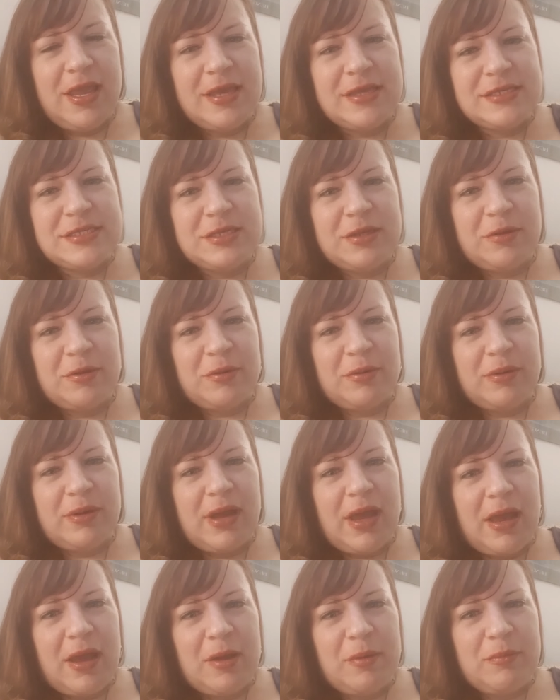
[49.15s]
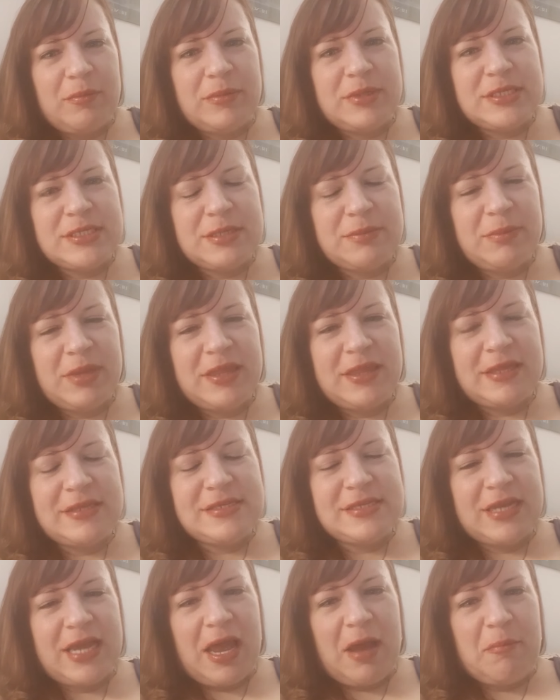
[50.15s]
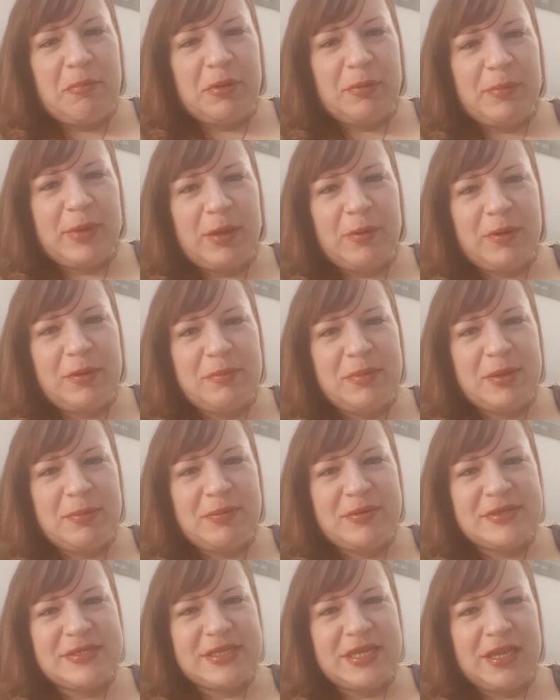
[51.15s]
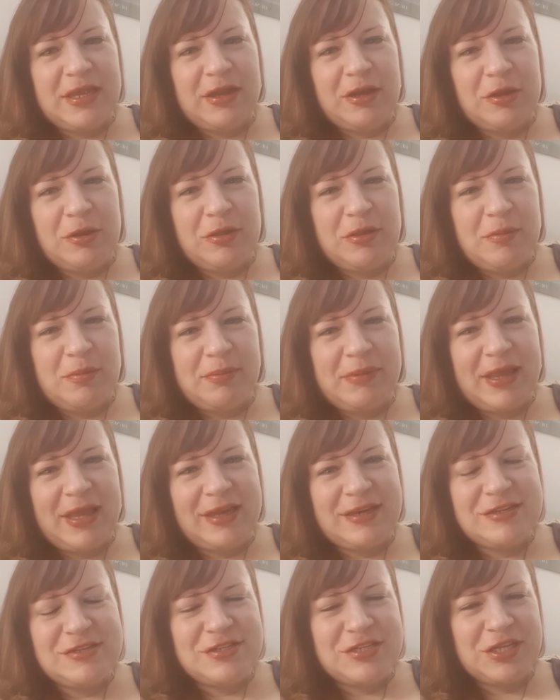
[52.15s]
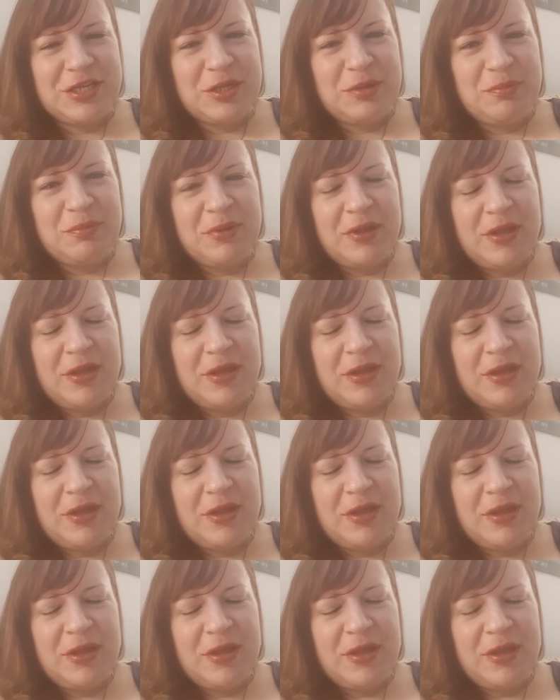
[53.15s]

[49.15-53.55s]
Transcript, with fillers: So um, to me, that's a compliment when people say, Are you the black sheep?